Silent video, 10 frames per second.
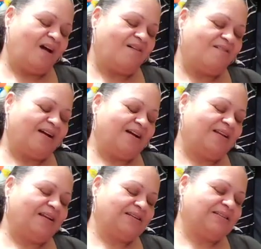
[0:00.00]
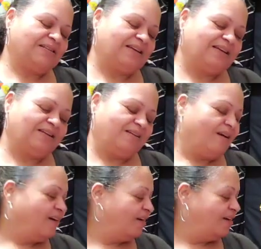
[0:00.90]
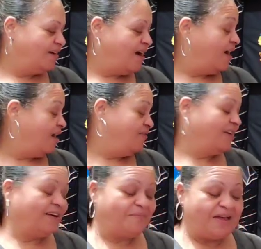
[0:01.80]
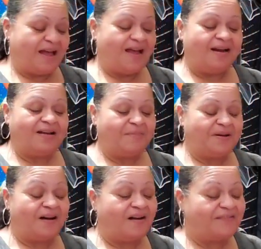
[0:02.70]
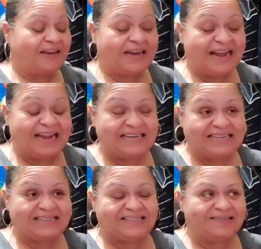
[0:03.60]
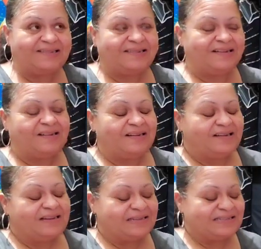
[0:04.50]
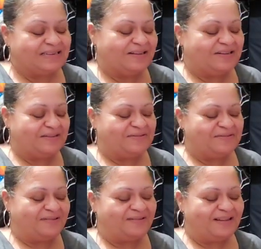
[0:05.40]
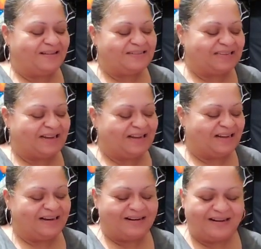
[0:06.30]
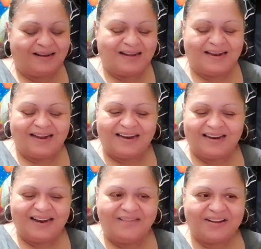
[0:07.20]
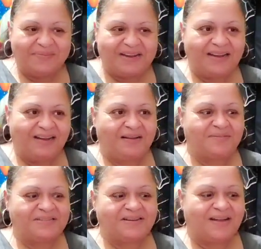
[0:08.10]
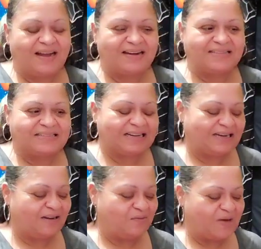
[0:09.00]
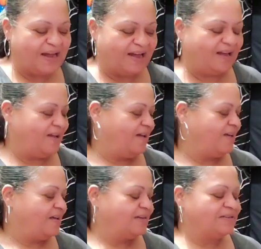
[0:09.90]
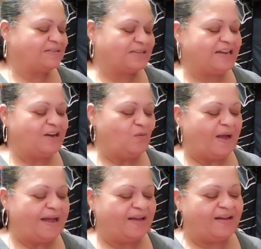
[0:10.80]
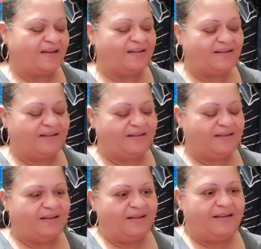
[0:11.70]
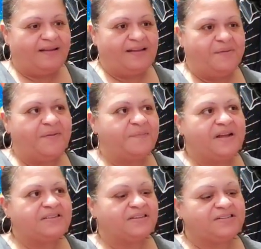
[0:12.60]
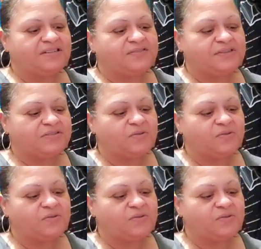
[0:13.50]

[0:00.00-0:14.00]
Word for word: alright let's see y'all gotta forgive me I had a cup of coffee late so there's that I got a client at 11 p.m. so I gotta stay a little awake. Stay awake. Give me messages for